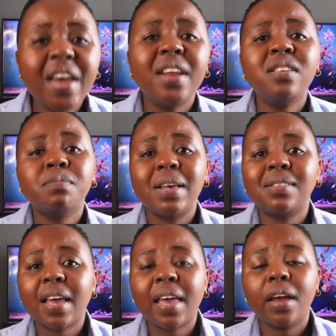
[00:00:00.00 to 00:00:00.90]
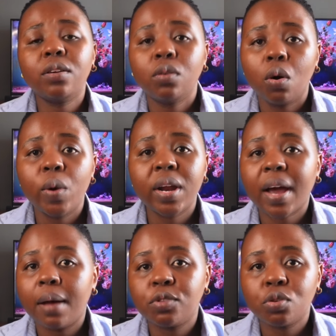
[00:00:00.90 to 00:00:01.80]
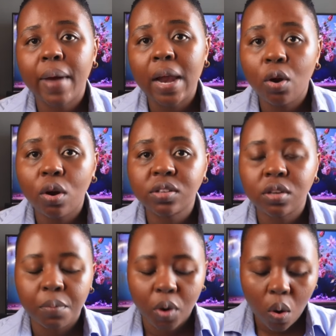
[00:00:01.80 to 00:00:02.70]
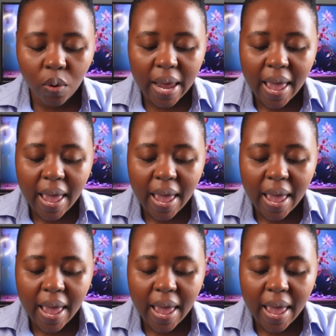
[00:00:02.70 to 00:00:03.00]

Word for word: That is my second goal when it comes to my long term goal.